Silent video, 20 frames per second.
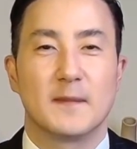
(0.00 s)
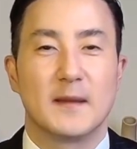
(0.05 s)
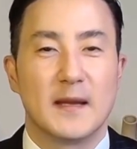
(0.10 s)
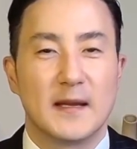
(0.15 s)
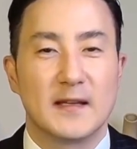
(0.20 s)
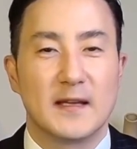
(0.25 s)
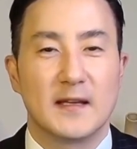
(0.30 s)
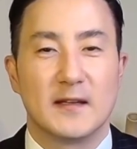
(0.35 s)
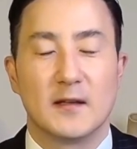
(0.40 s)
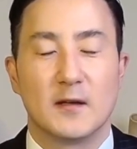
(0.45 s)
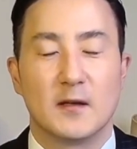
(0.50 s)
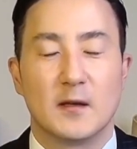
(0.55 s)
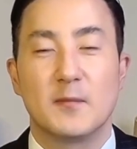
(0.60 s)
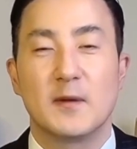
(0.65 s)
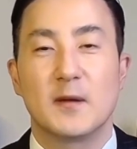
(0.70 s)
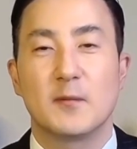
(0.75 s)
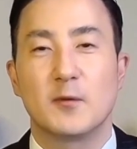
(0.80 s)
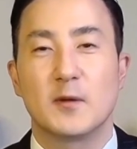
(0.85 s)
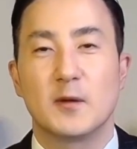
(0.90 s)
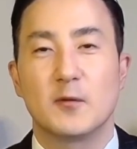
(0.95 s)
I think there are
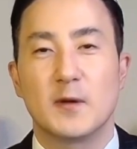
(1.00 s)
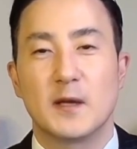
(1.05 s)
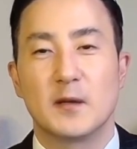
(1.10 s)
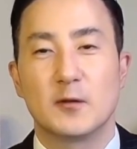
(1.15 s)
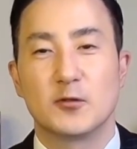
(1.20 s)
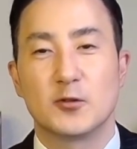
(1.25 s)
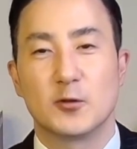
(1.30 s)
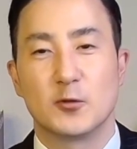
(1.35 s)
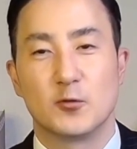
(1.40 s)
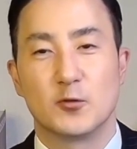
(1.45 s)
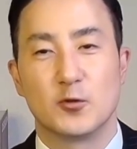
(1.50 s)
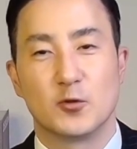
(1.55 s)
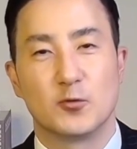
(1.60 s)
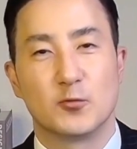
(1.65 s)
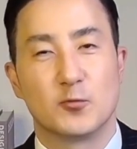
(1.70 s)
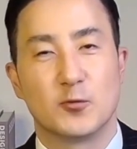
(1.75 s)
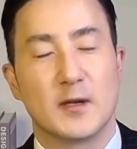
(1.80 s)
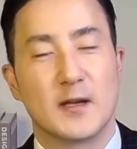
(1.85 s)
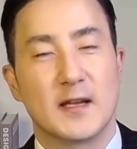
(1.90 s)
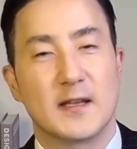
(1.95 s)
people around you who
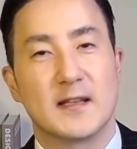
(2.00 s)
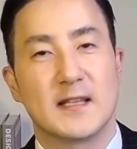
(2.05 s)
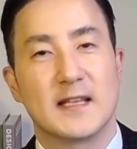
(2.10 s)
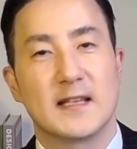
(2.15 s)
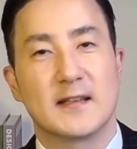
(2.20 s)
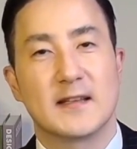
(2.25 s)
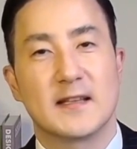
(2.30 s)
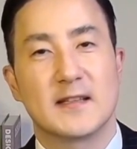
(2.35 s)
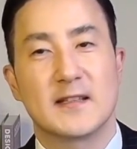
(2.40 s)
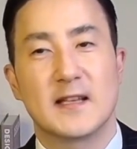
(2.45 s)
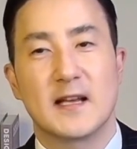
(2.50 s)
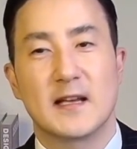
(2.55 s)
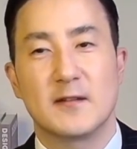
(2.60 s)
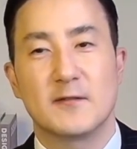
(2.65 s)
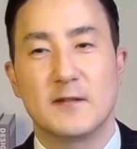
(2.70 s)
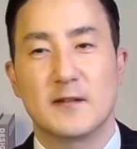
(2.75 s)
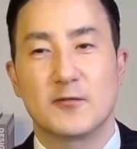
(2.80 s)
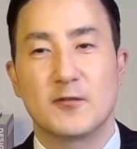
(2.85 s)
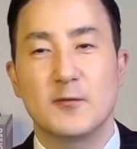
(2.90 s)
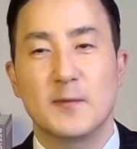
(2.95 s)
really need this kind of
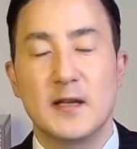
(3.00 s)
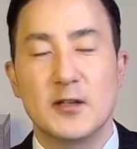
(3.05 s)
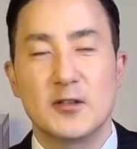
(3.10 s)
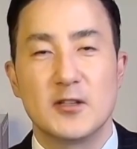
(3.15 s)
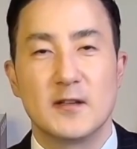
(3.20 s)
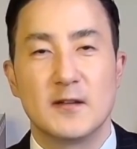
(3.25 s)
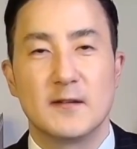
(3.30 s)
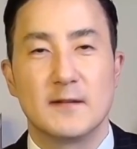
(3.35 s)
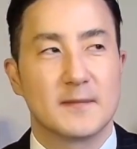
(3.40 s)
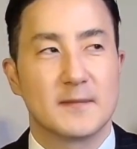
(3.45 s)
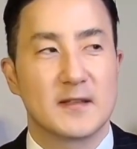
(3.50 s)
information.